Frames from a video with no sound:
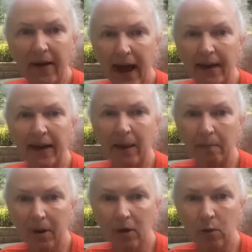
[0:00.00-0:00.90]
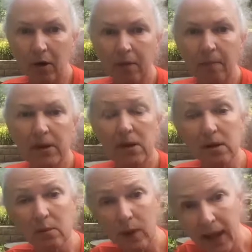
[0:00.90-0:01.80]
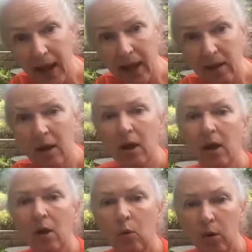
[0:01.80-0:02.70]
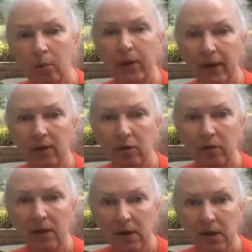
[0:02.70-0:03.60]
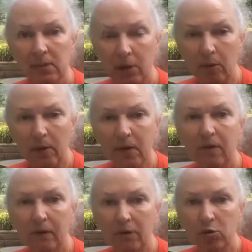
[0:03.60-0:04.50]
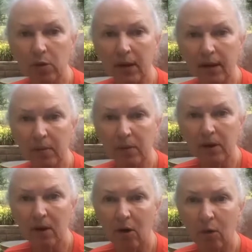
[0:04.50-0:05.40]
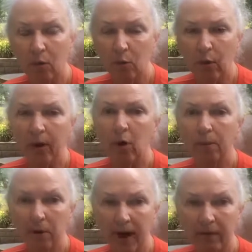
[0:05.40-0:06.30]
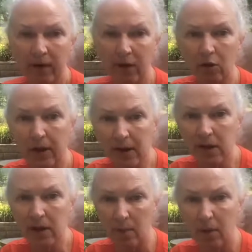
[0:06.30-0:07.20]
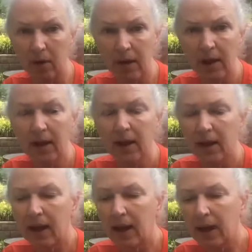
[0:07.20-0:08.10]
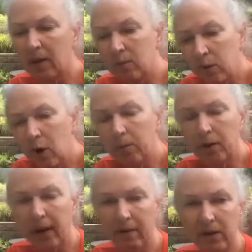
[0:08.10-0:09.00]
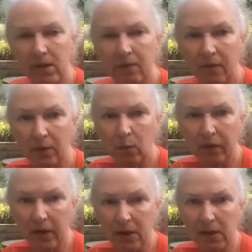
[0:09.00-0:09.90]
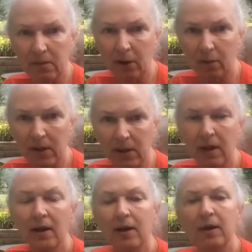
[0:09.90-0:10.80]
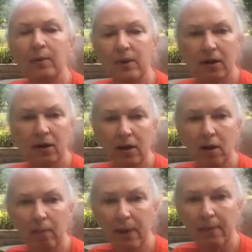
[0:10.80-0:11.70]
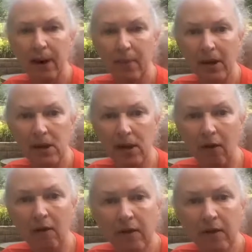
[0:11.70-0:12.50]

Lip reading: at Camp Butterworth, but since we can't, we're bringing you these experiments virtually. So we hope you're having a great summer, and we hope you're having some fun with these experiments. Let me tell you a little bit about myself.